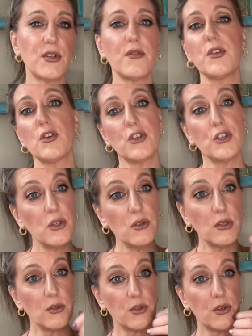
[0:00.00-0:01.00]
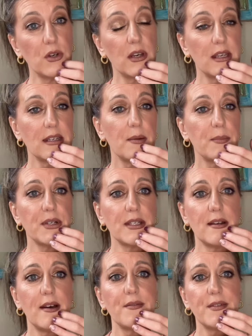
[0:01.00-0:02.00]
So if you're a new user, you can get
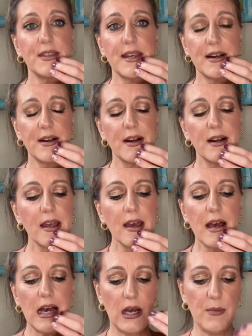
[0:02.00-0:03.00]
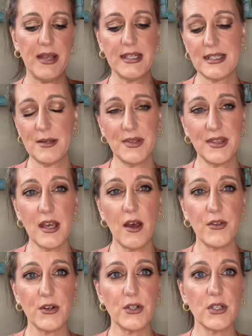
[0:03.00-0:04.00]
10% off of there. And some of the
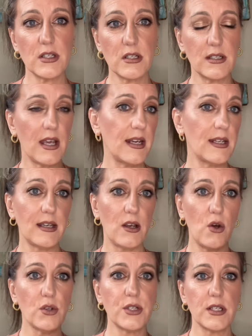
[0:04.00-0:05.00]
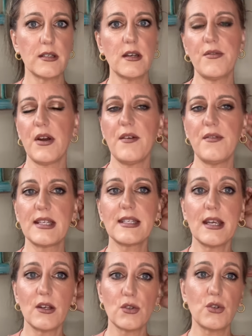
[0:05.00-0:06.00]
other sites like Ulta and stuff are having
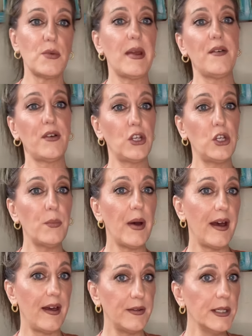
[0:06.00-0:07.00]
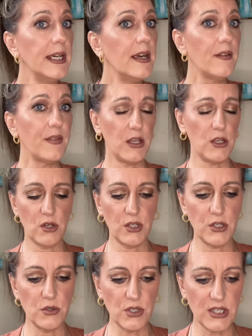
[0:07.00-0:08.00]
sales, or you may have a coupon that you can
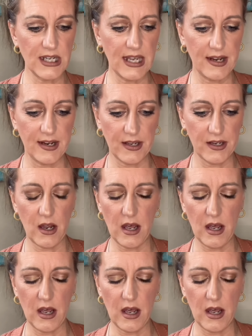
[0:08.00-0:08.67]
use to get it.